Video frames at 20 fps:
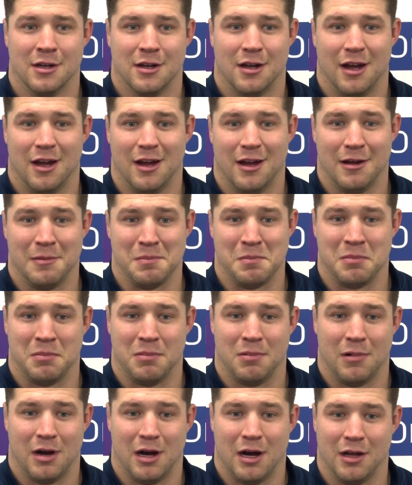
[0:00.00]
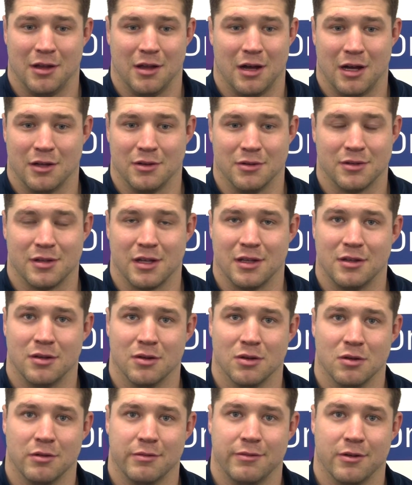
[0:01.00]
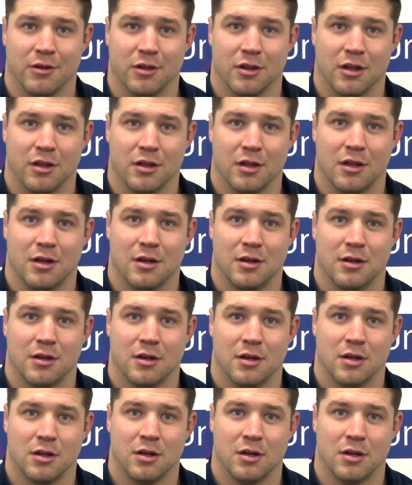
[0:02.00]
I don't tend to look further than that.